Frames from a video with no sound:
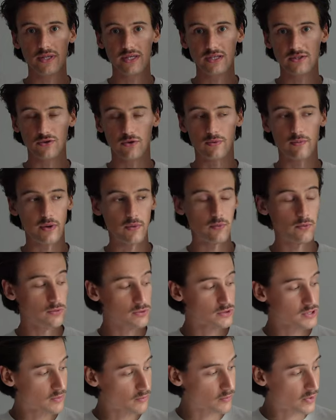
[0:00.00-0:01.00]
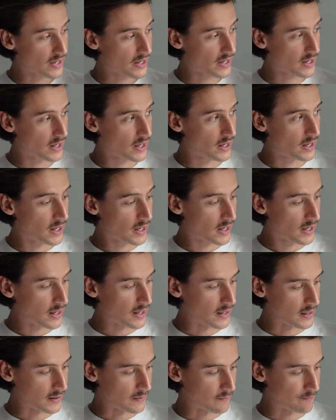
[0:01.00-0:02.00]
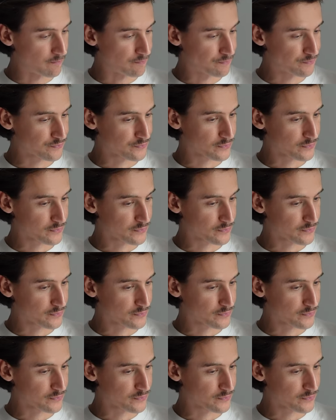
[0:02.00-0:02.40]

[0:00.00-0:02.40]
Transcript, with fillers: these on my wall somewhere. Um,